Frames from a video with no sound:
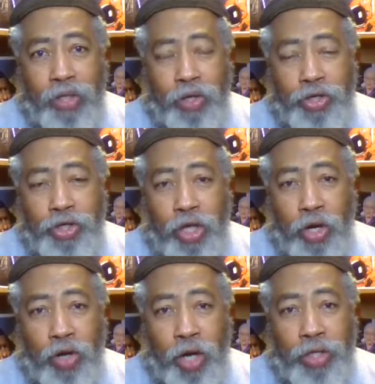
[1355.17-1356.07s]
or you can go
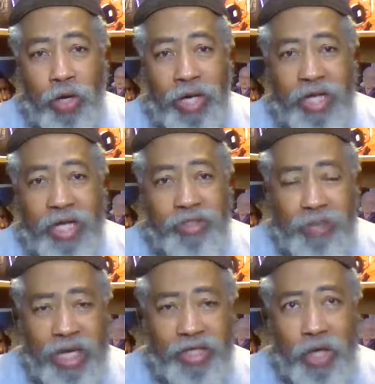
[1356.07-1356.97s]
to our donation
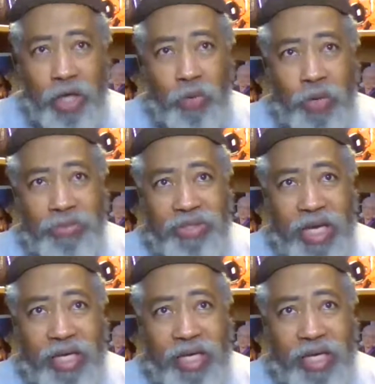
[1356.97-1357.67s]
page on our website.